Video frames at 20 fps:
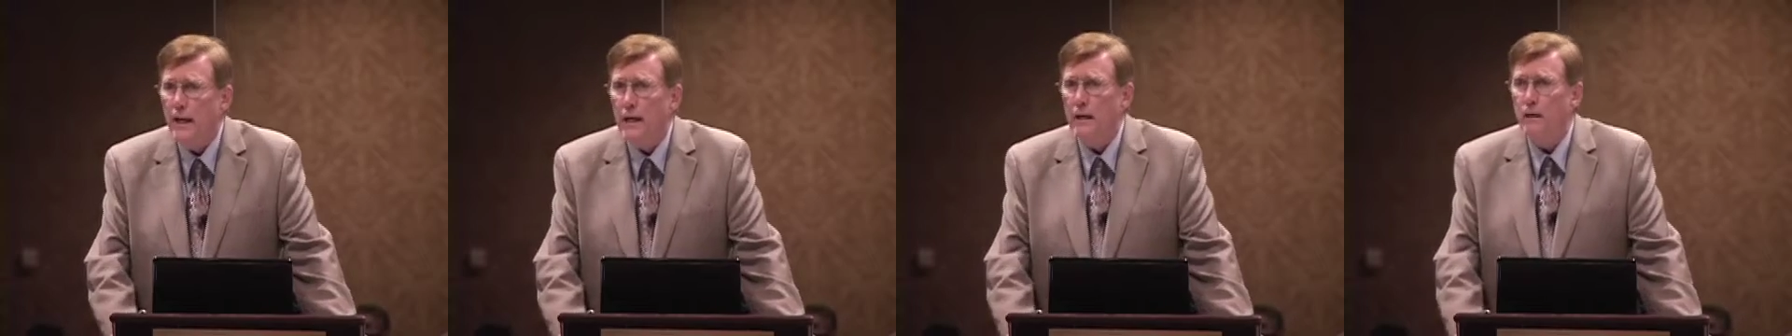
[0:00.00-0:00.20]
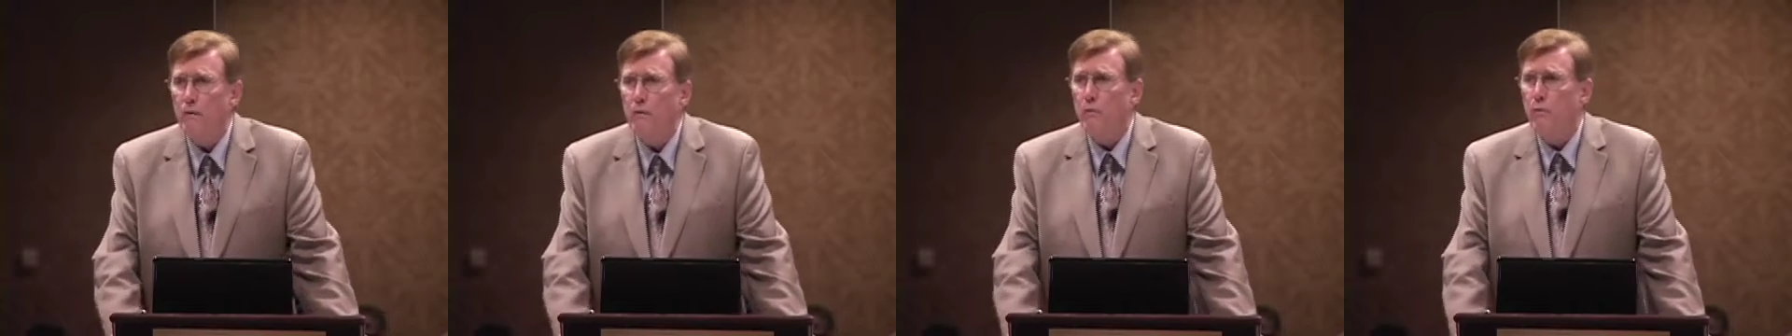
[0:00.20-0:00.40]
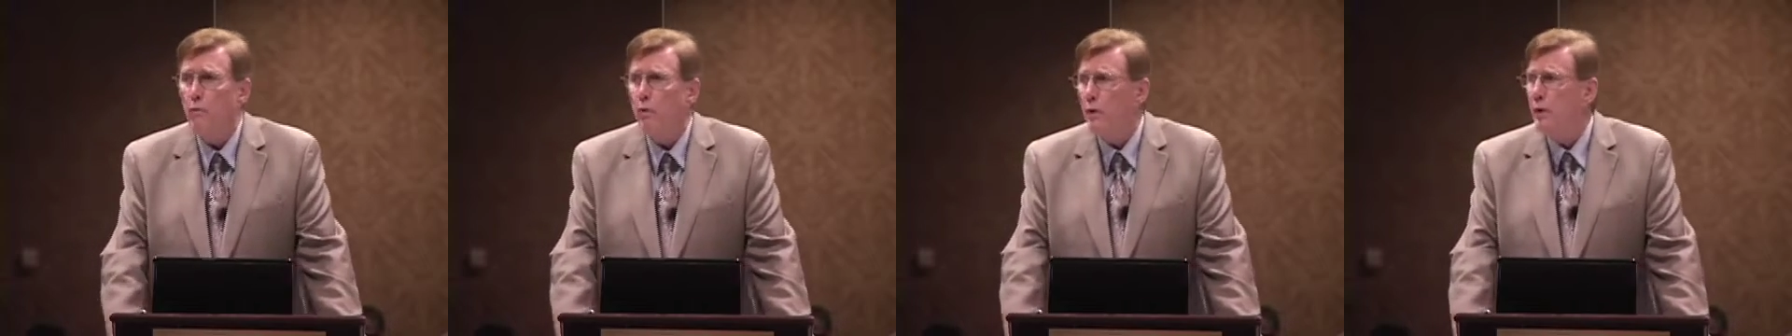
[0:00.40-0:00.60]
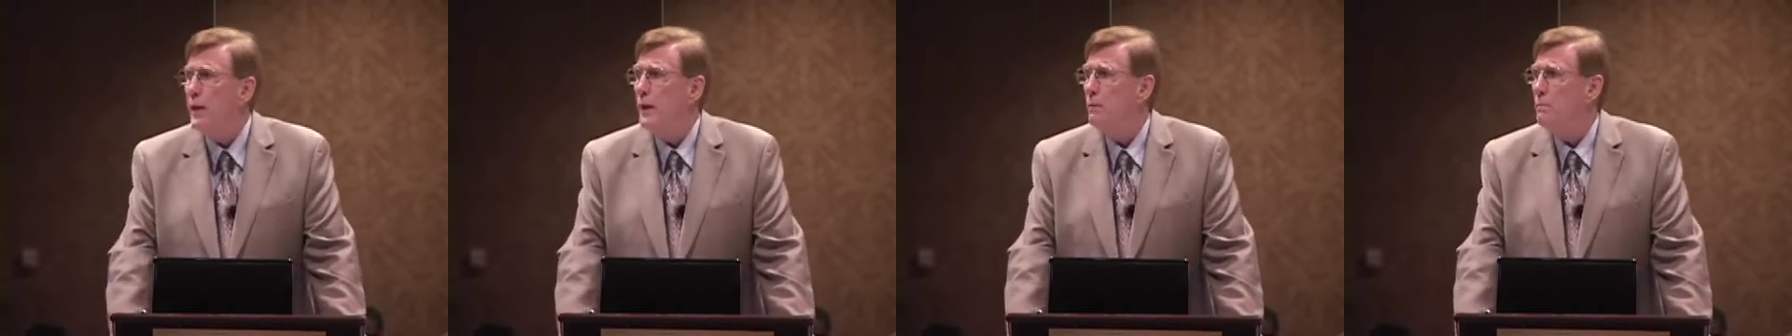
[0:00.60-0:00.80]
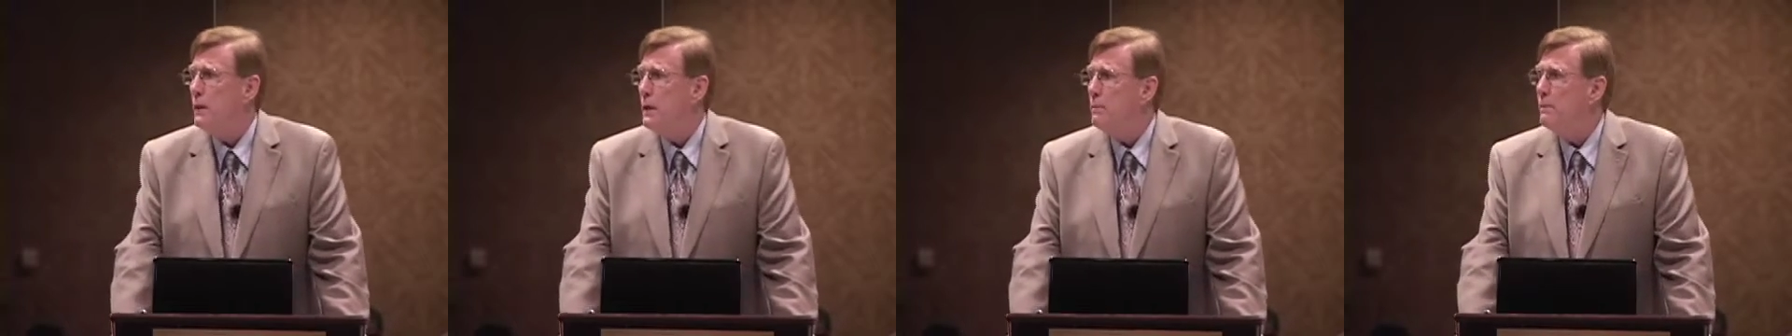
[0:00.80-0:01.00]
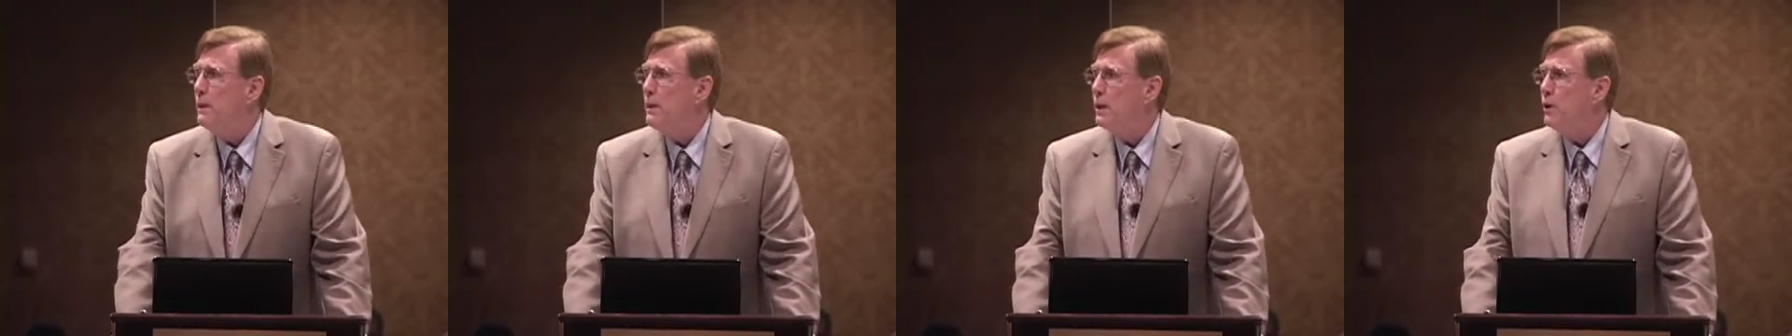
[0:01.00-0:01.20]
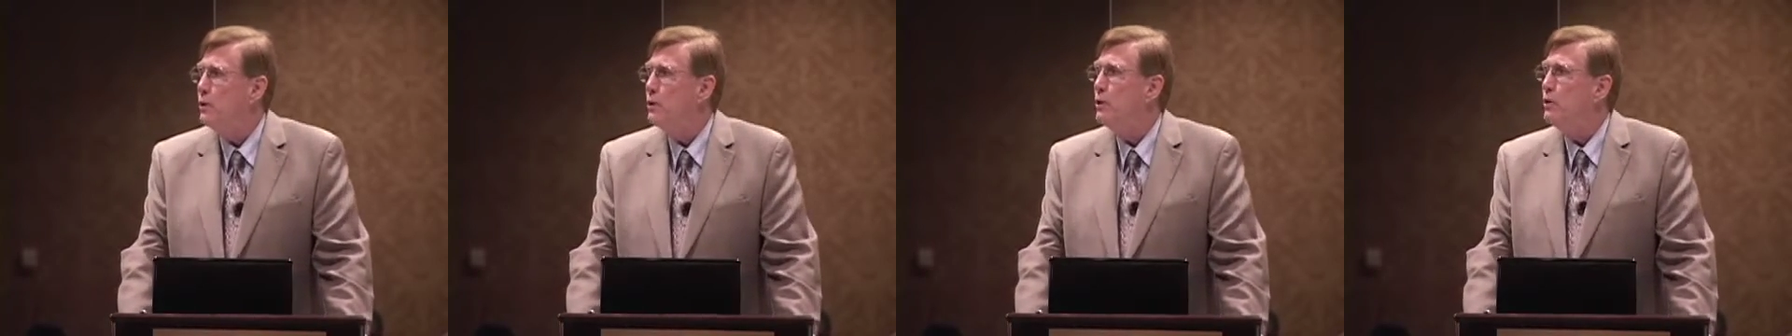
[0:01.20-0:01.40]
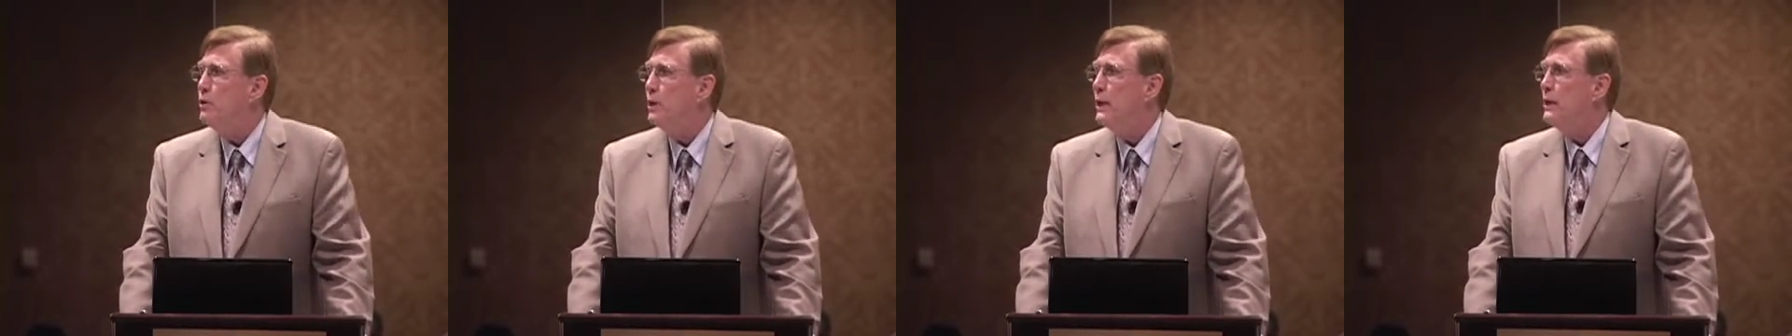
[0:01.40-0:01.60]
And for that
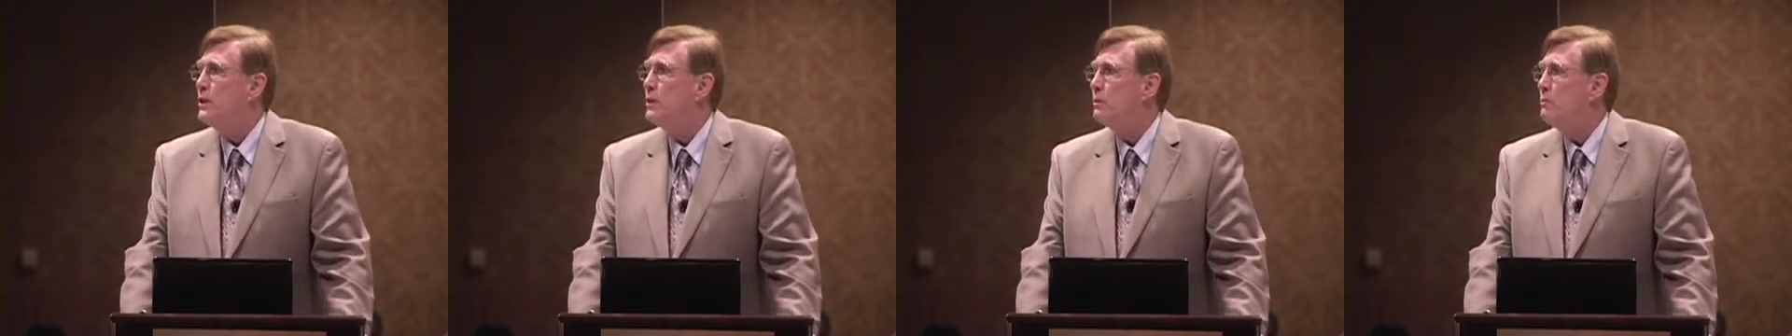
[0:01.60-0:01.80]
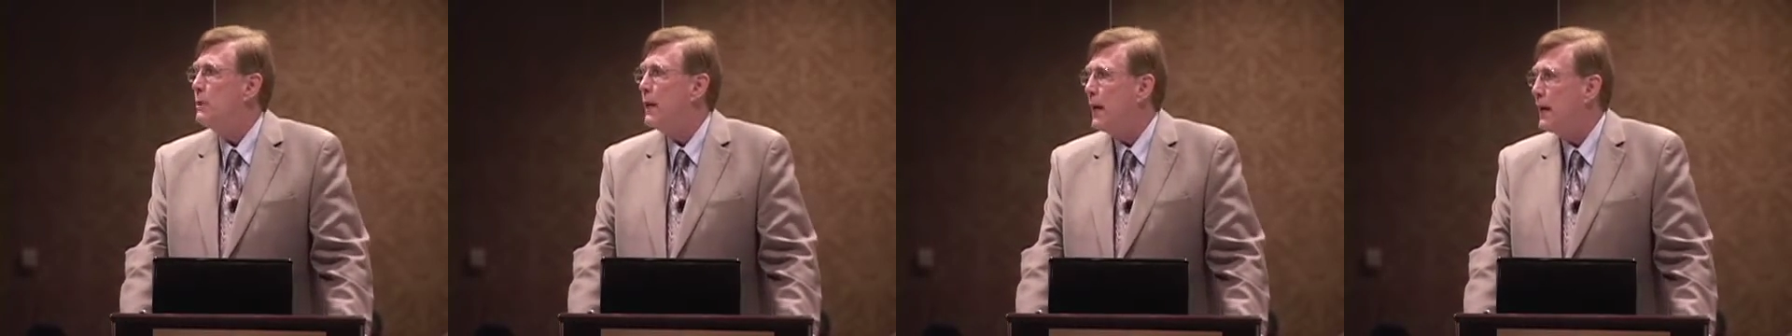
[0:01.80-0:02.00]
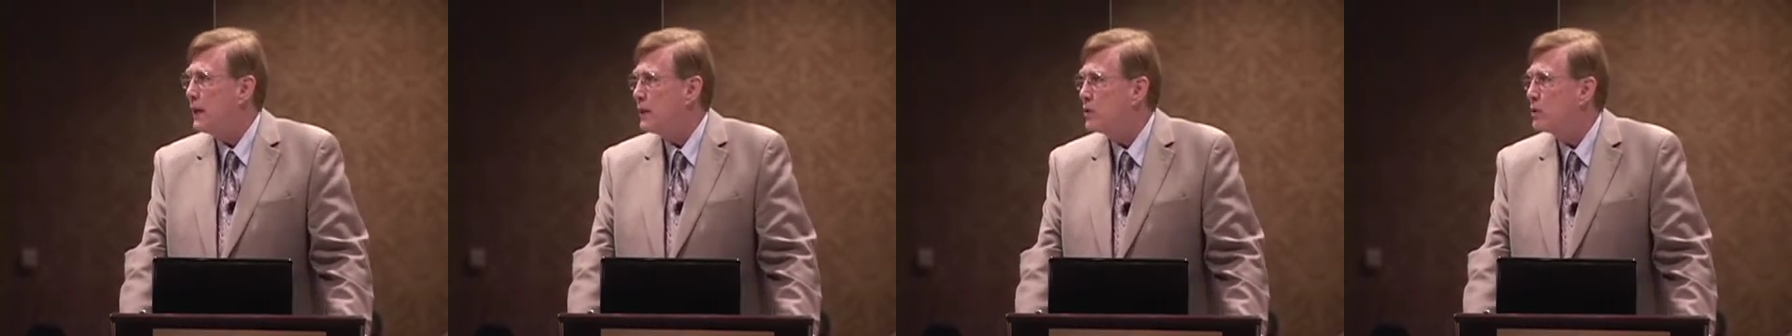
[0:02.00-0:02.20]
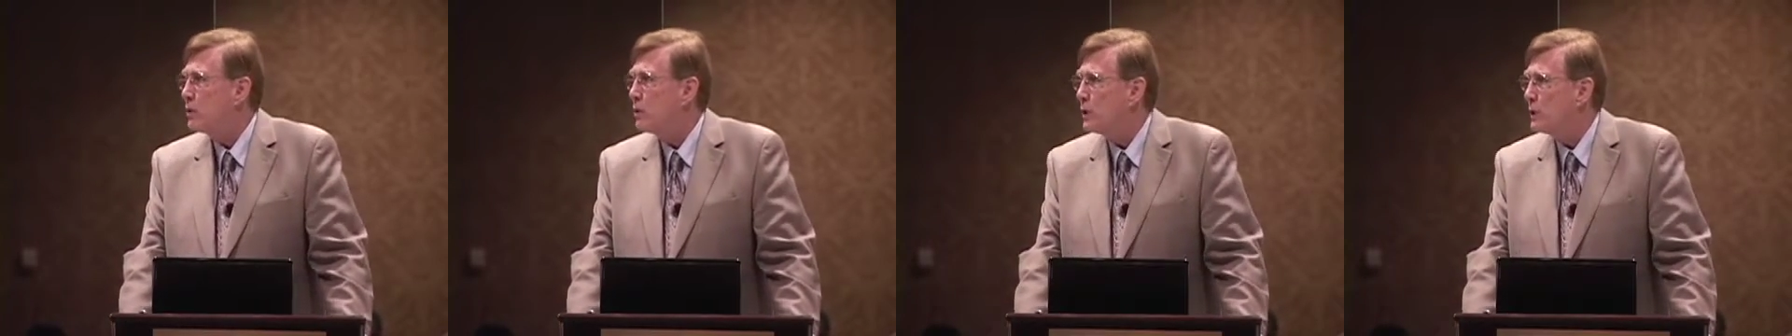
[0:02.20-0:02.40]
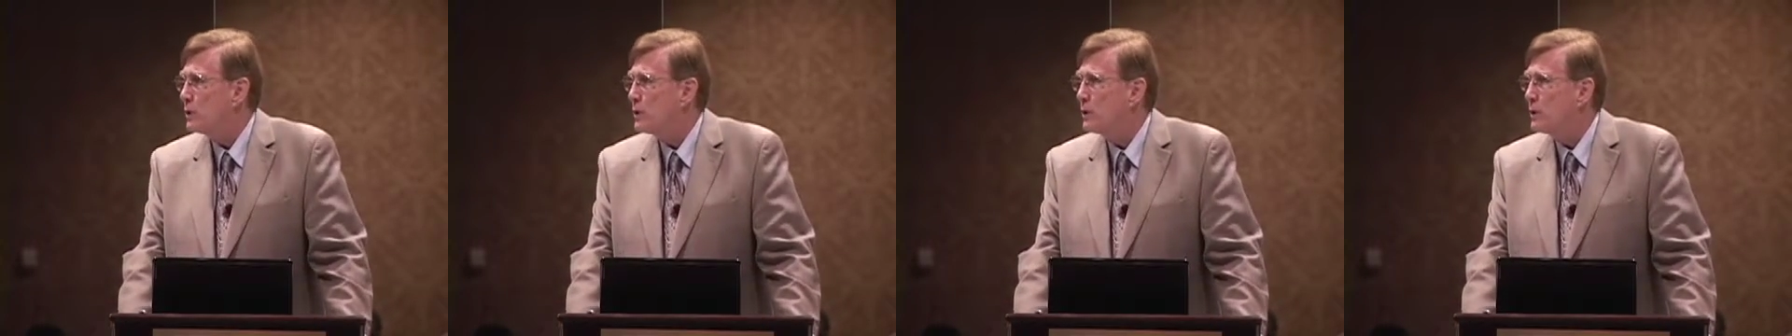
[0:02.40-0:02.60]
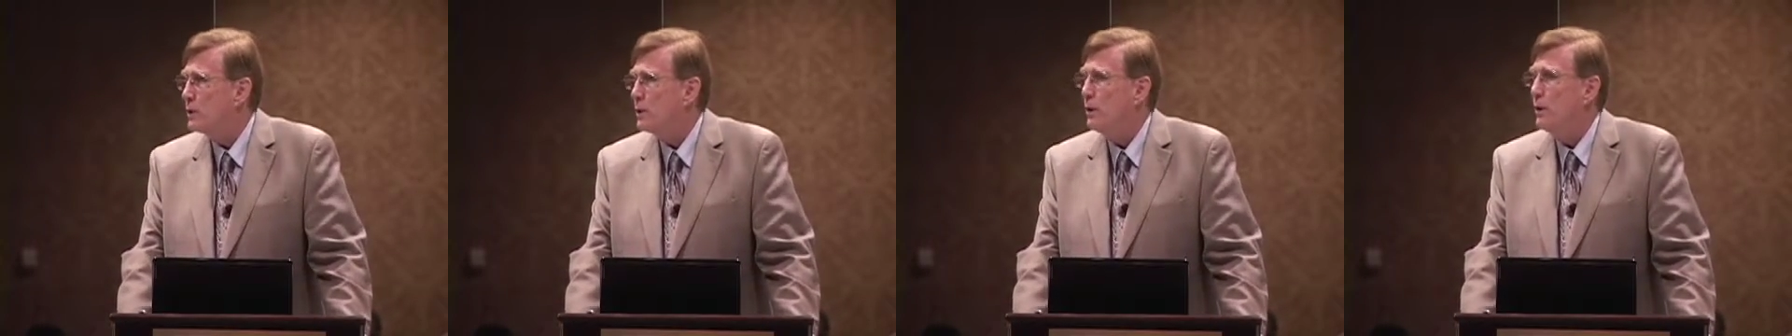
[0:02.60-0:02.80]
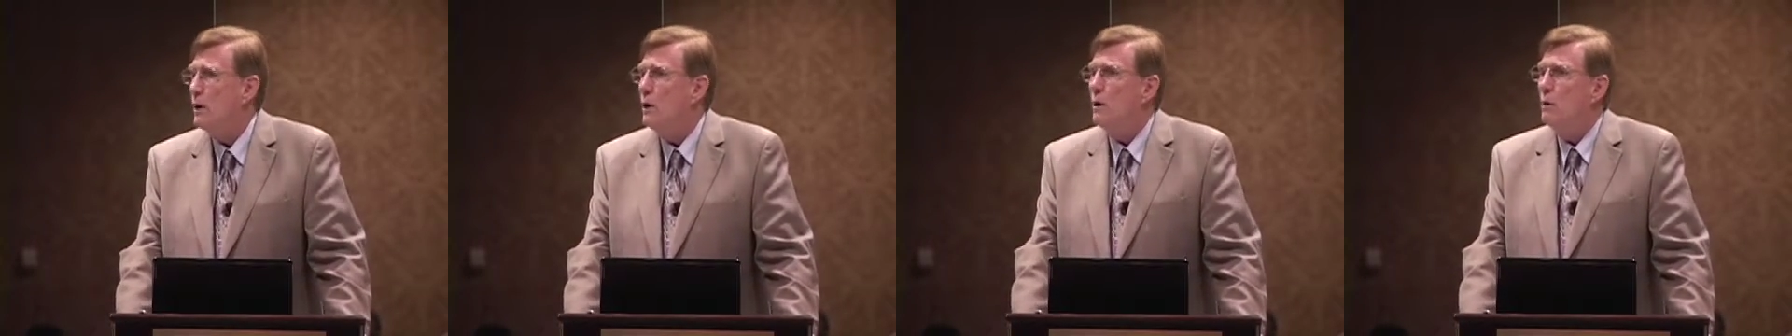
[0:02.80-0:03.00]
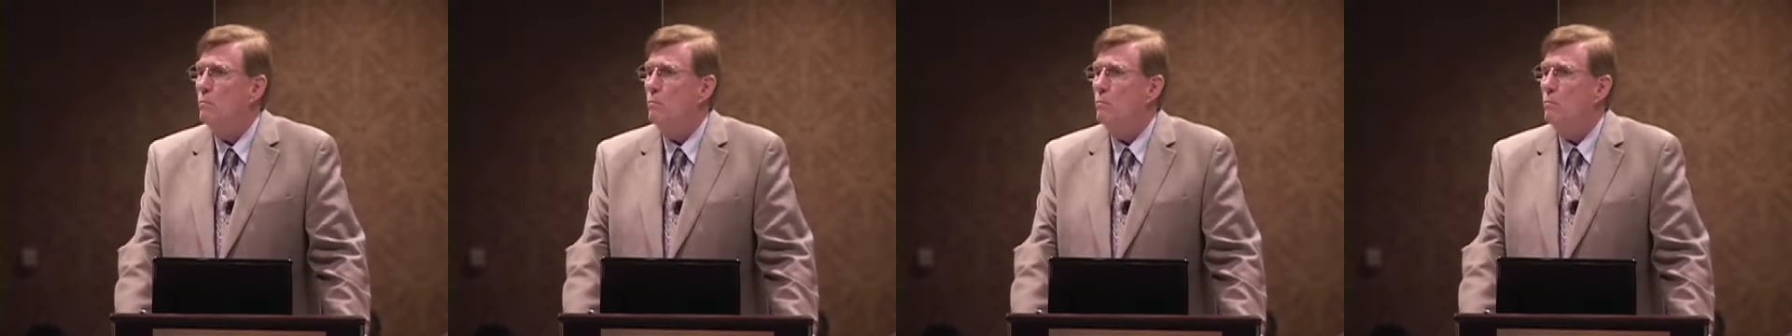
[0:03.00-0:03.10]
BPO, you need some data sources.